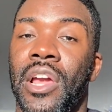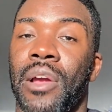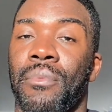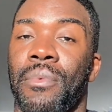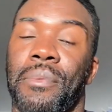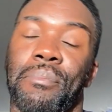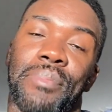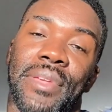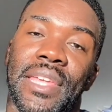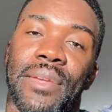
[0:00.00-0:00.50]

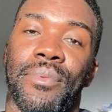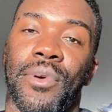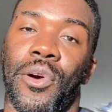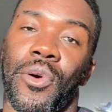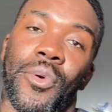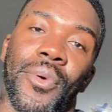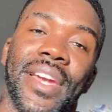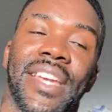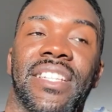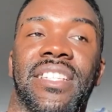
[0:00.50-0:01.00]
when people are
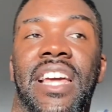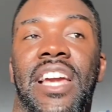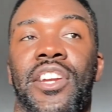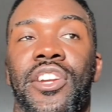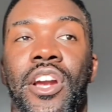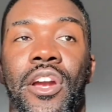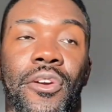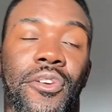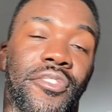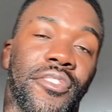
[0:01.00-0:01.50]
always like,
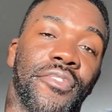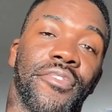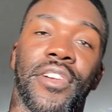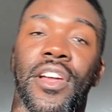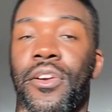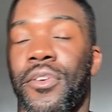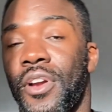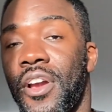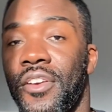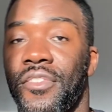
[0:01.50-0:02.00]
go with the
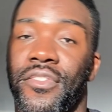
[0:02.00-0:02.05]
flow.